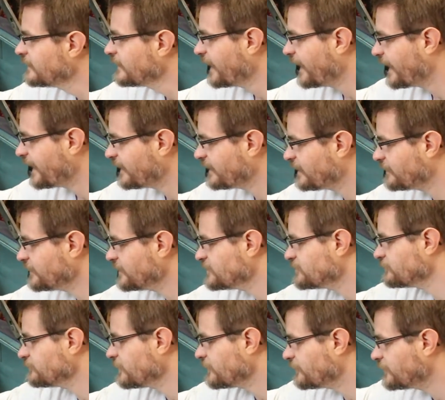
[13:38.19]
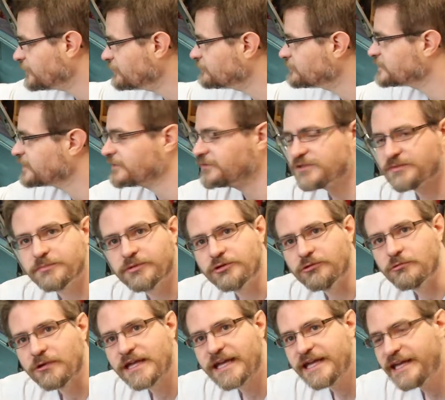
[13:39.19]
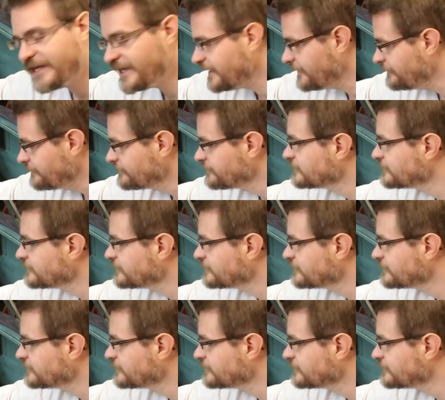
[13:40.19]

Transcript: and that means all the fuel is going to pool here.